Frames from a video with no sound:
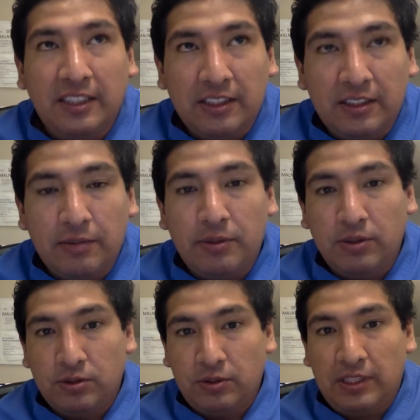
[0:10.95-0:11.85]

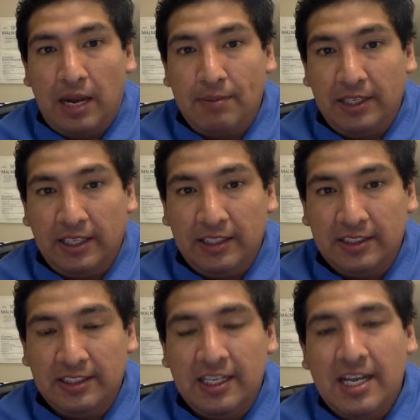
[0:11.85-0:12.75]
interviews with
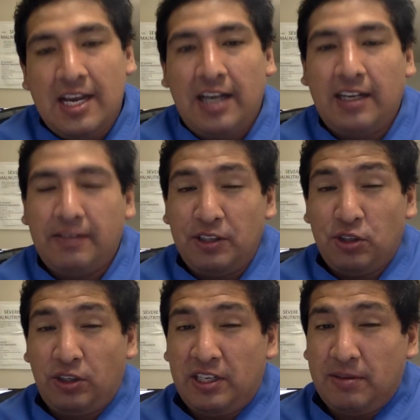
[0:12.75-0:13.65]
applicants, I have been
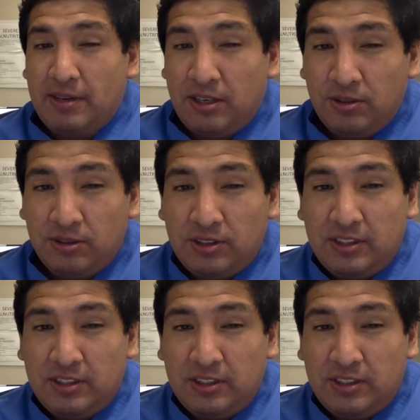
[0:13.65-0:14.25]
talking about